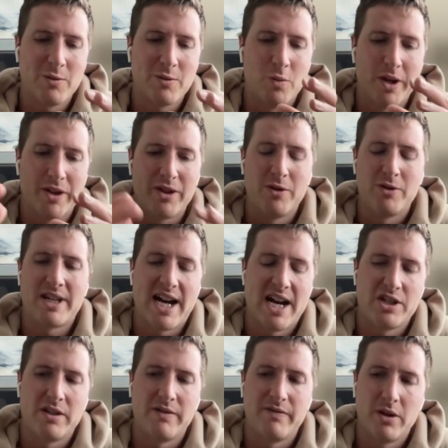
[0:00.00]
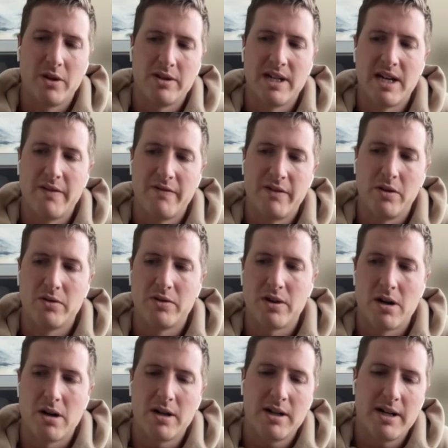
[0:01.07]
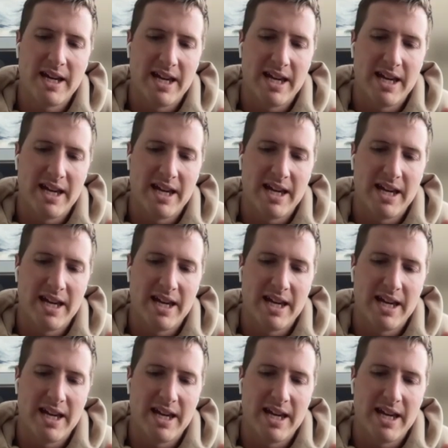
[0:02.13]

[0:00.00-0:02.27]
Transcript: what those cash inflows and outflows are.